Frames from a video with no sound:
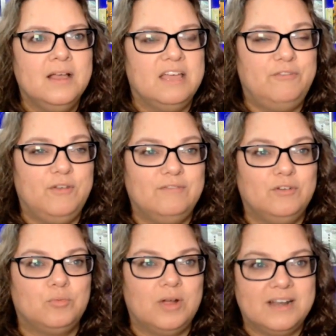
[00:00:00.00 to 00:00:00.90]
If you
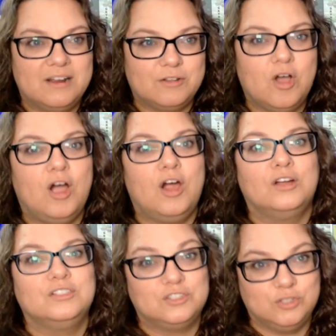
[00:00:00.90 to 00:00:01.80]
ever run out of
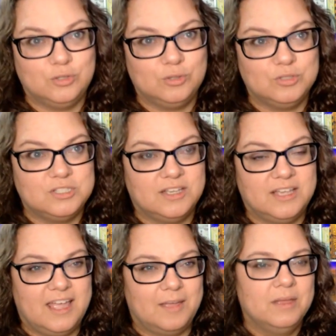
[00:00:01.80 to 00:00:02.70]
cards, you lose the
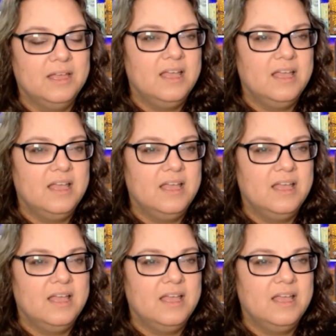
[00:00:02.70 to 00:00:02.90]
game.